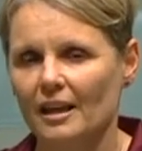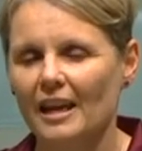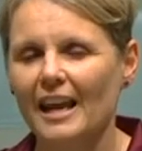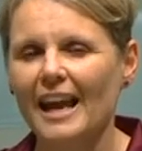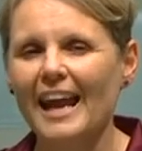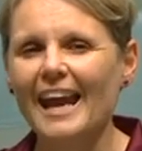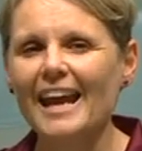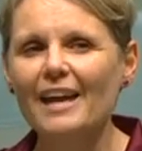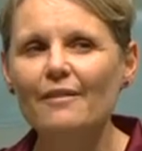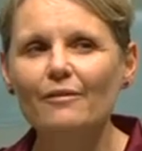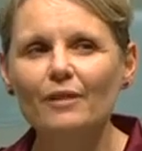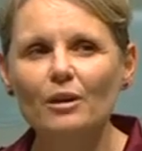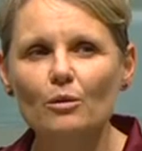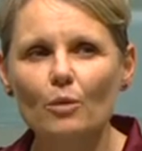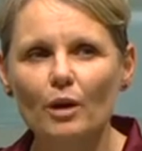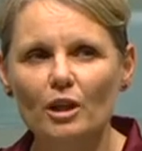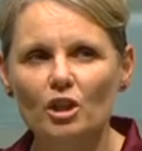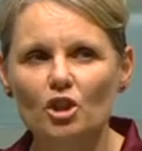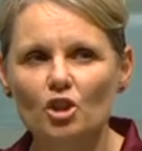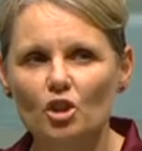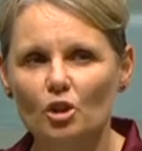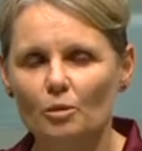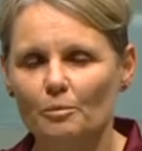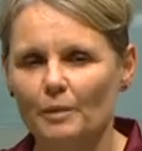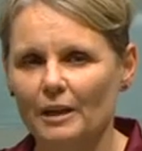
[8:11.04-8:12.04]
Everyone
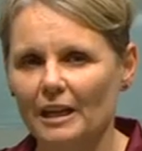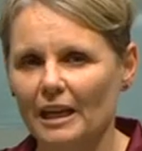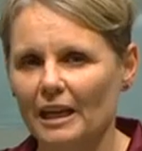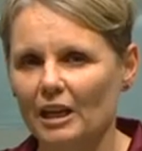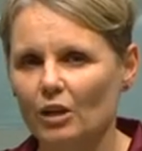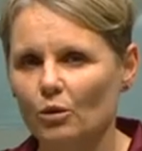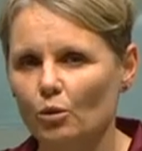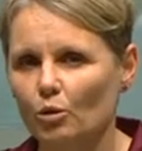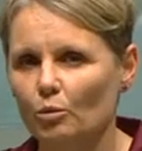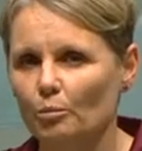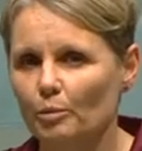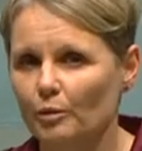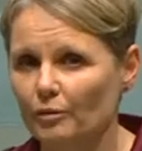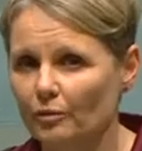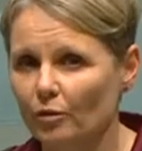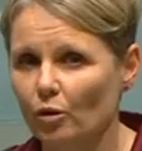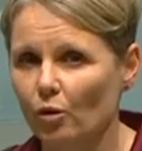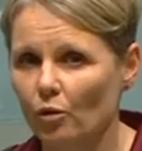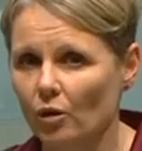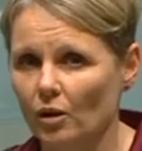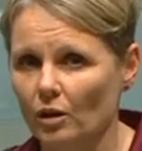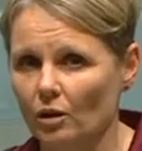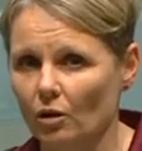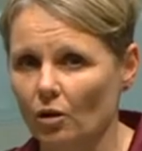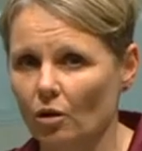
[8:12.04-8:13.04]
should be equal before
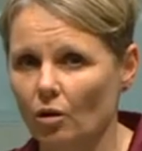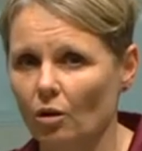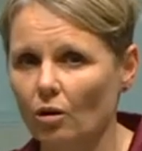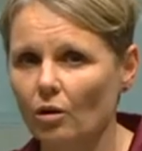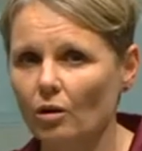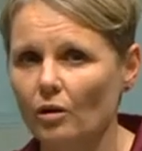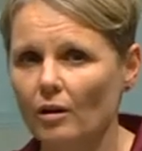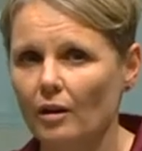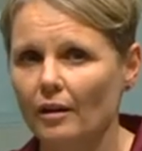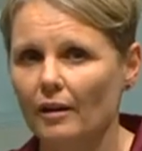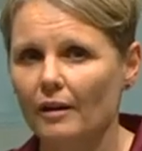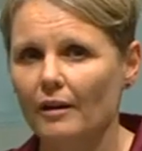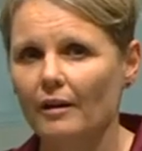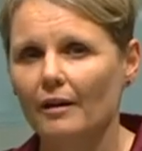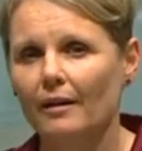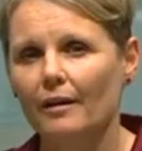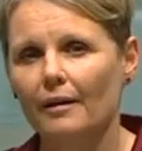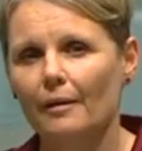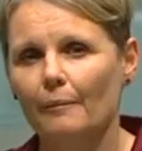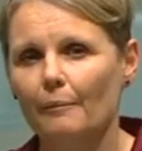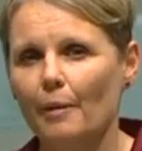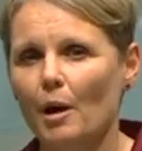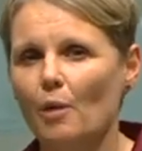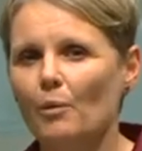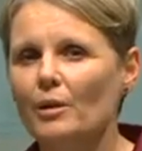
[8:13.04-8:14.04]
the law,
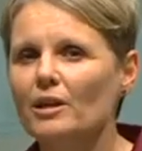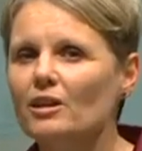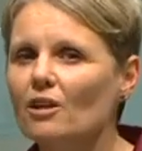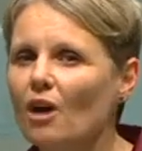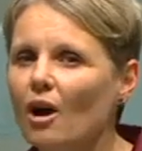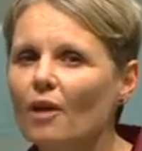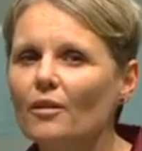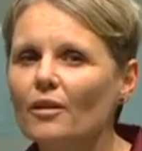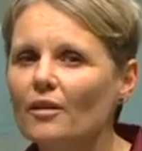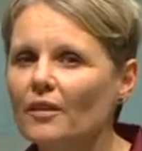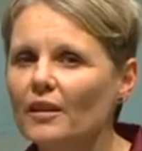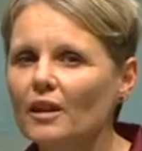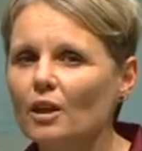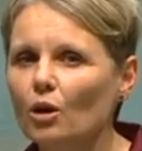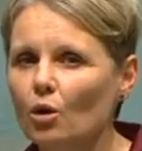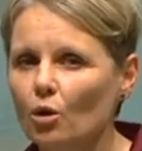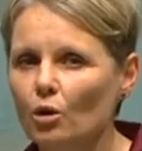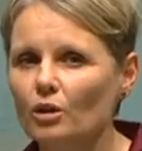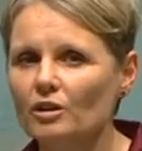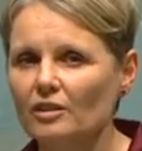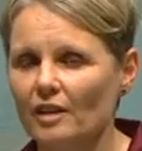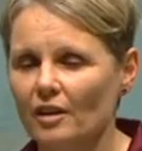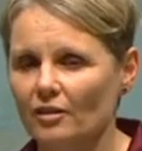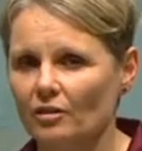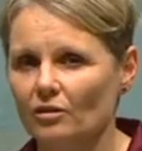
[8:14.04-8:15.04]
but we know that the law
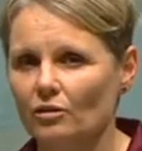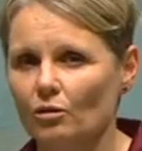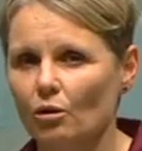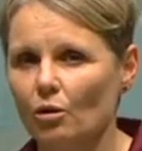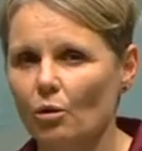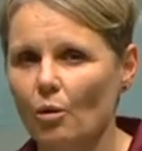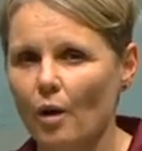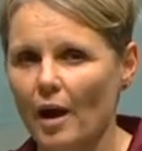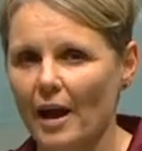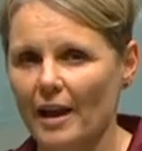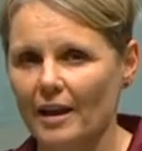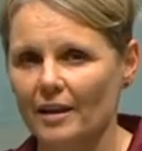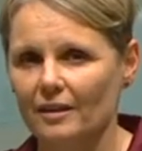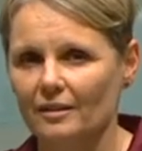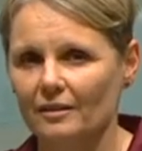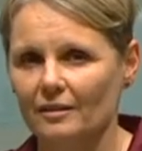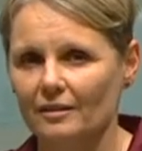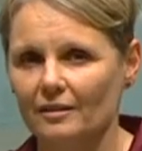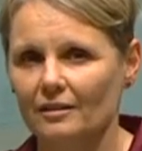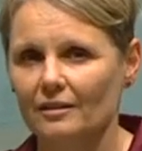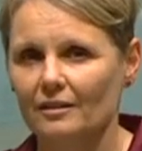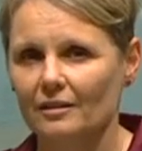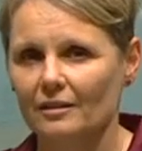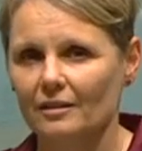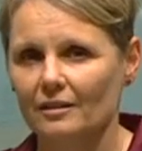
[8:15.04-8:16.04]
doesn't
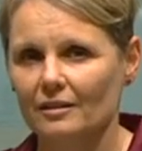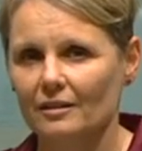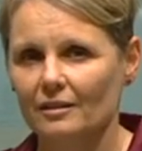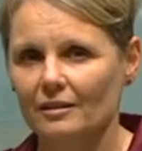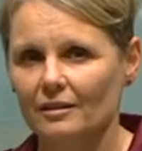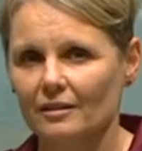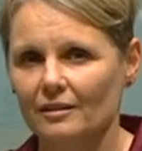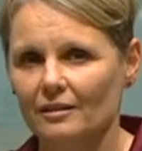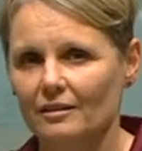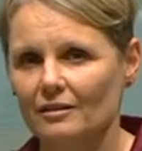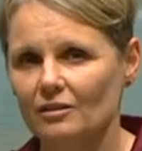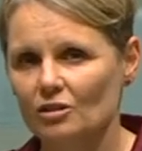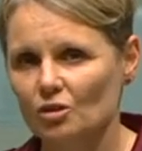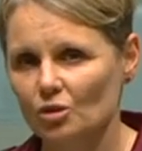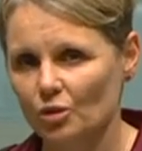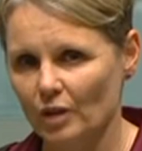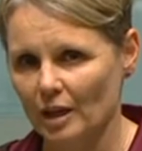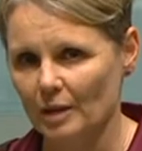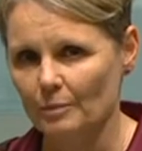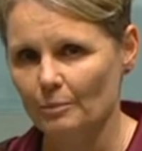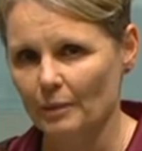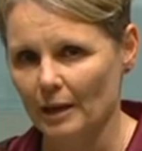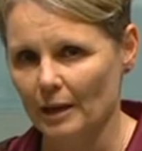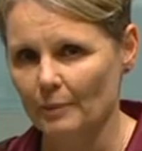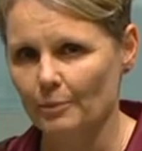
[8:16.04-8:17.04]
always
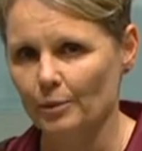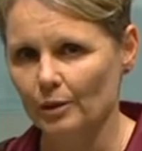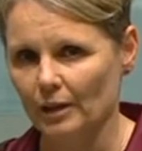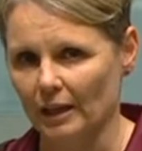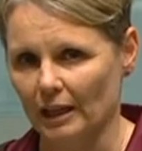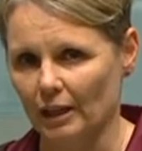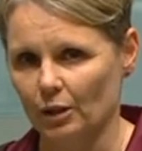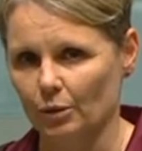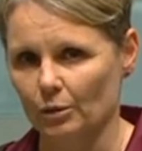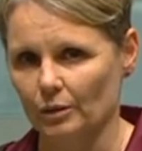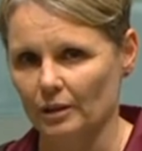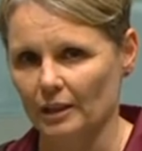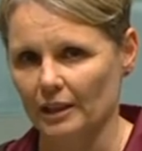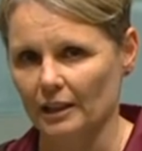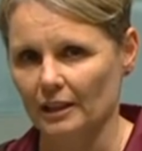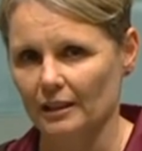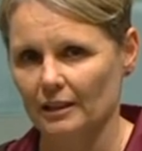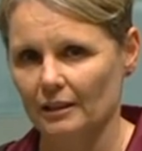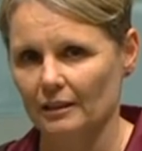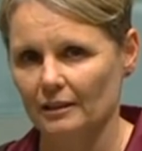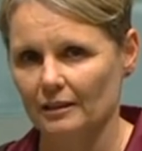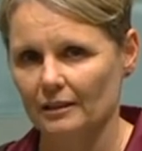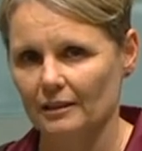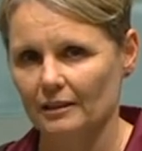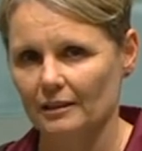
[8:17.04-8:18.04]
treat people equally.
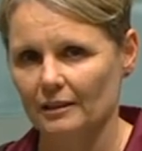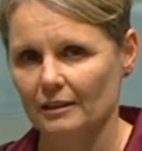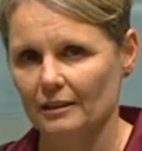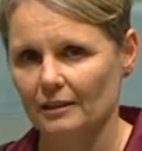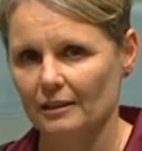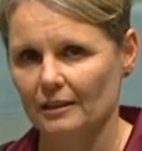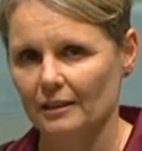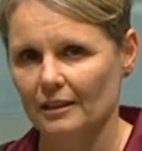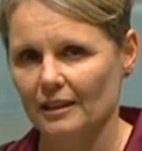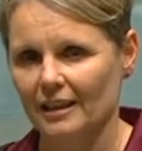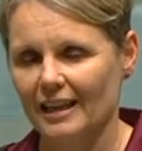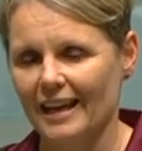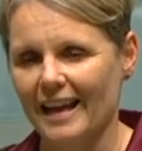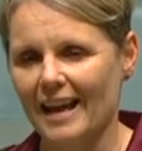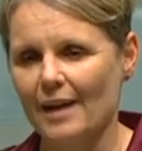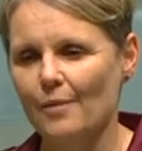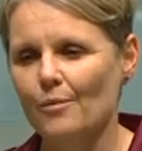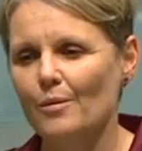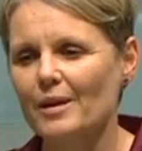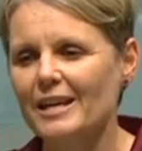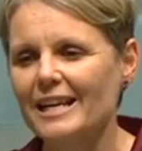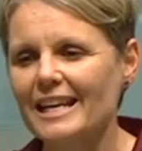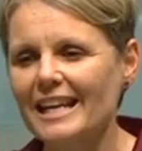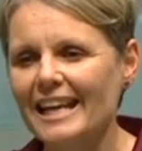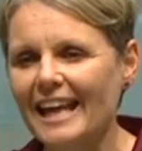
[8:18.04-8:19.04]
And
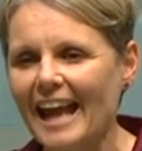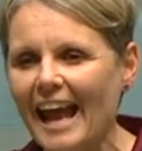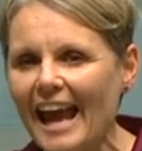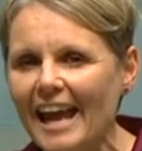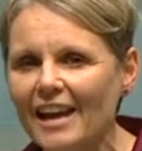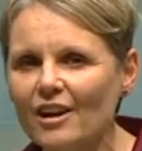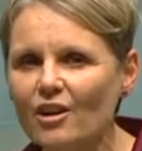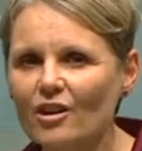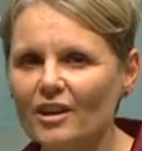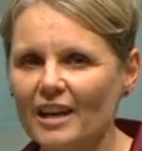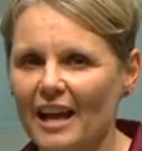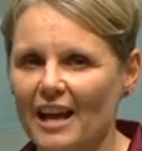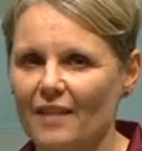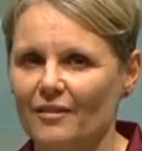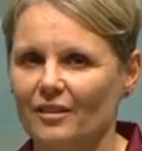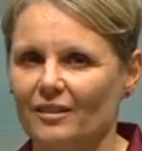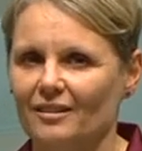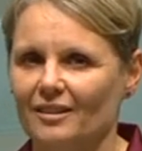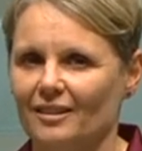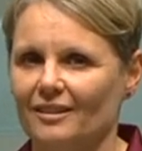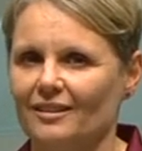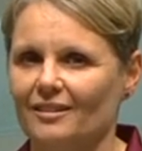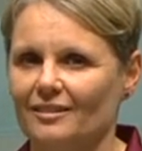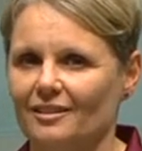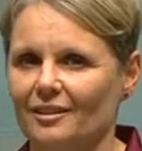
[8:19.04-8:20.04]
we cannot have a
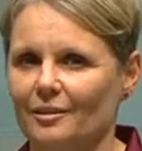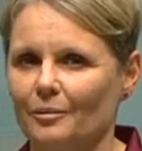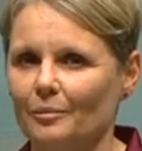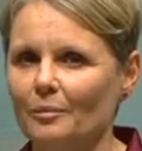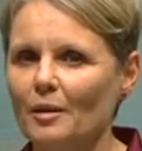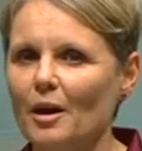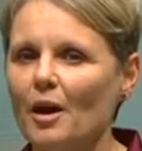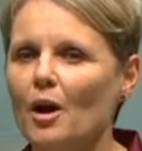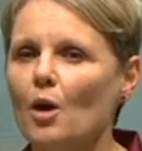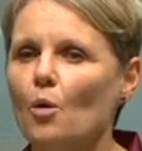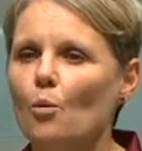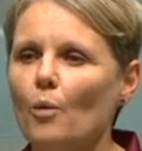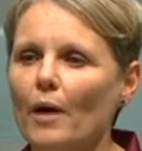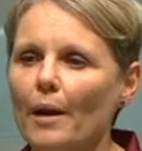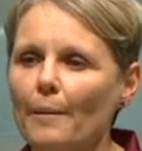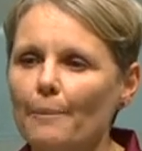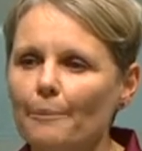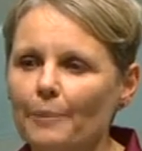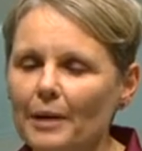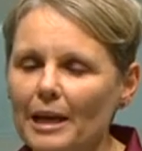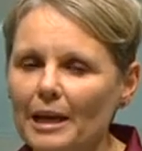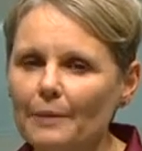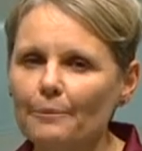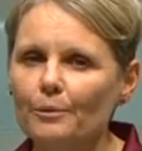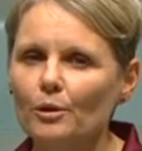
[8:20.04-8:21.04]
system where
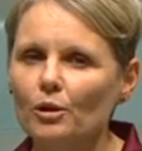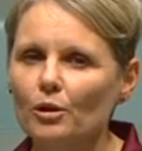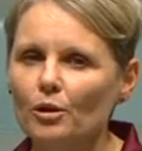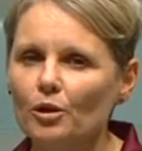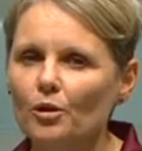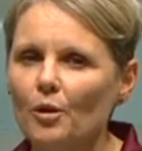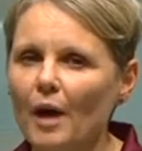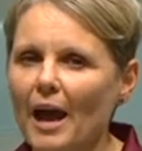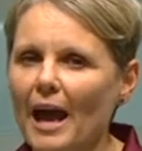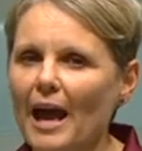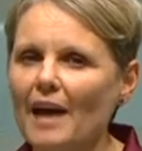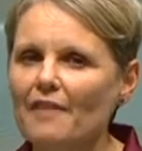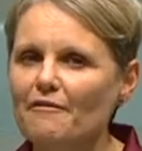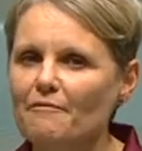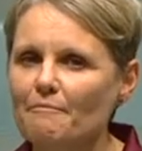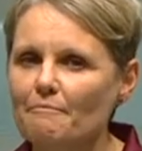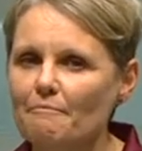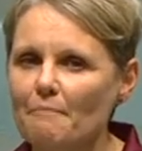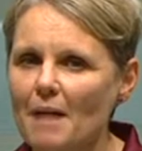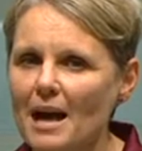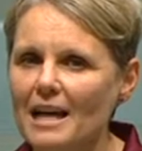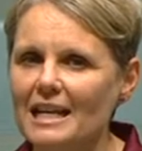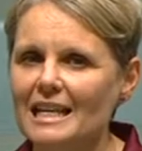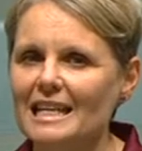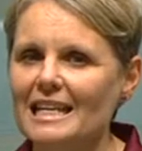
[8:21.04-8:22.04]
people who have
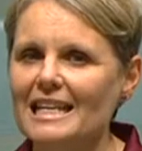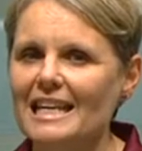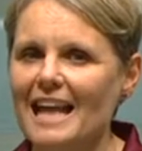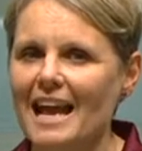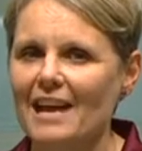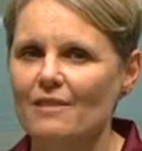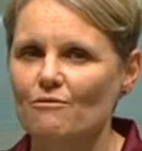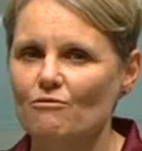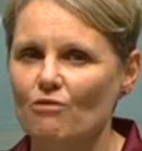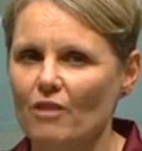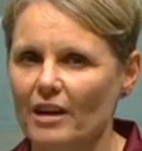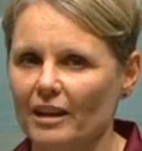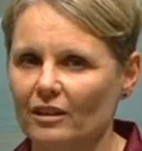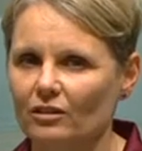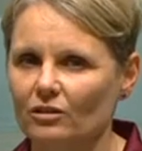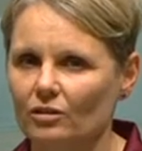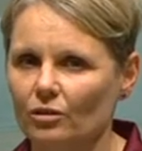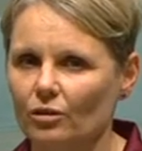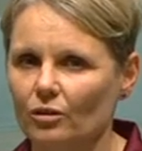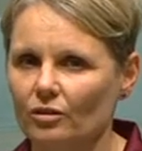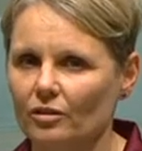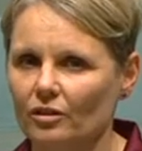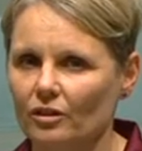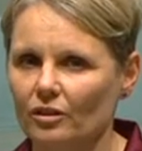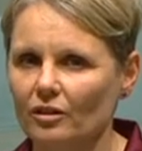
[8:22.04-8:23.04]
money and
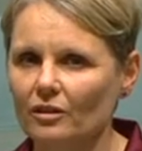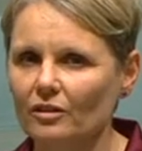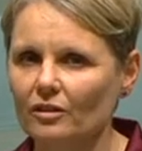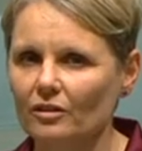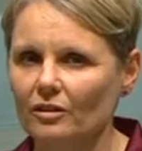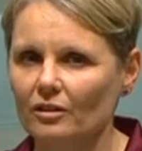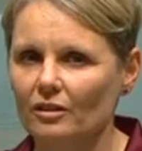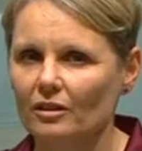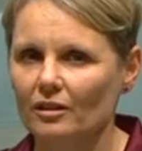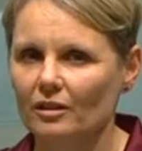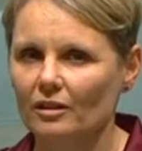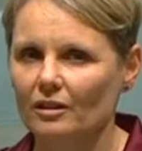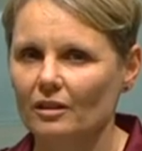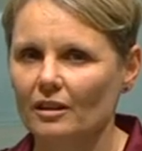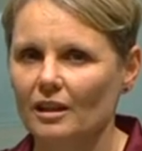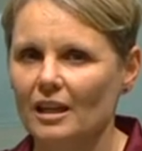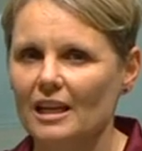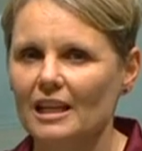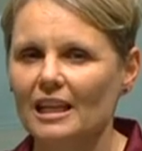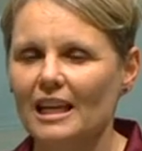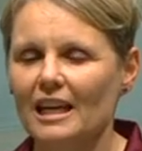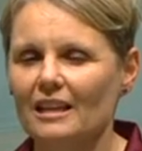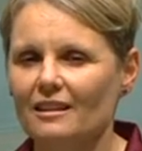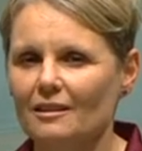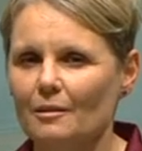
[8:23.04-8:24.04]
resources
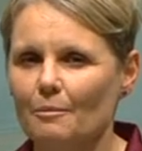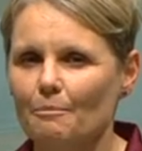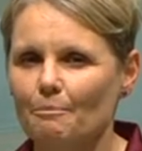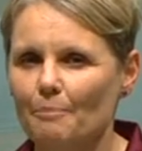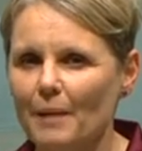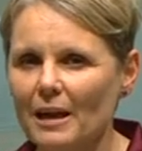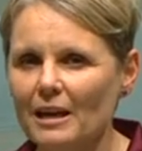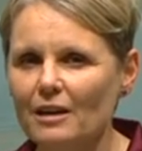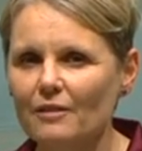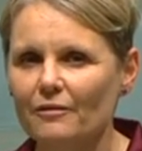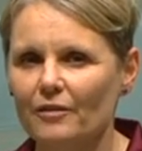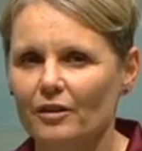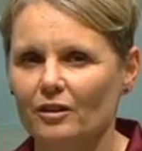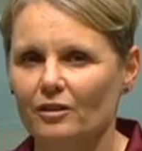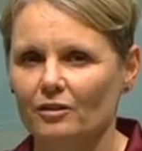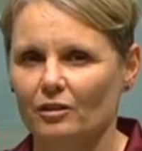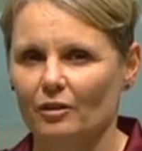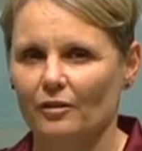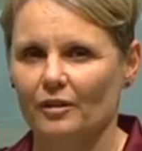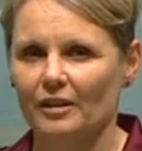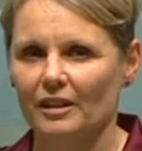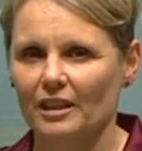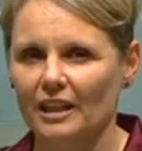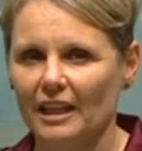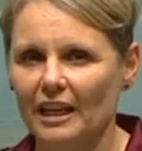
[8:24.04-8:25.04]
get the benefits of
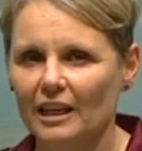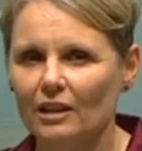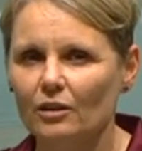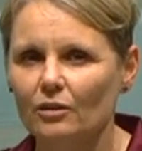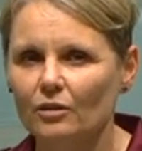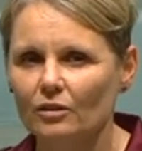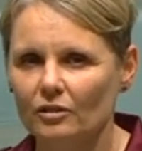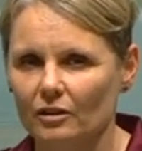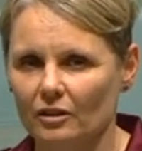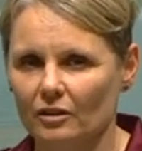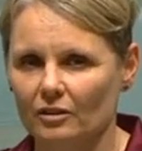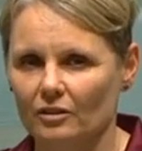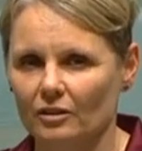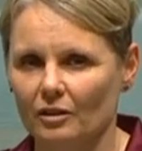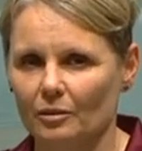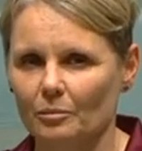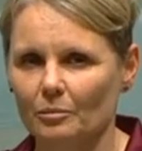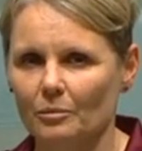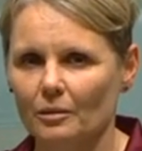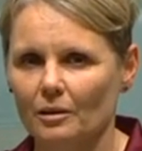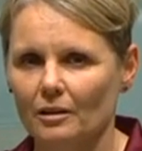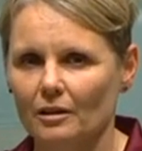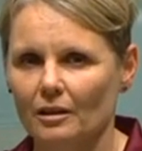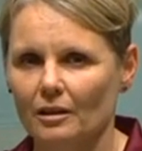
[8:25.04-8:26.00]
a legal system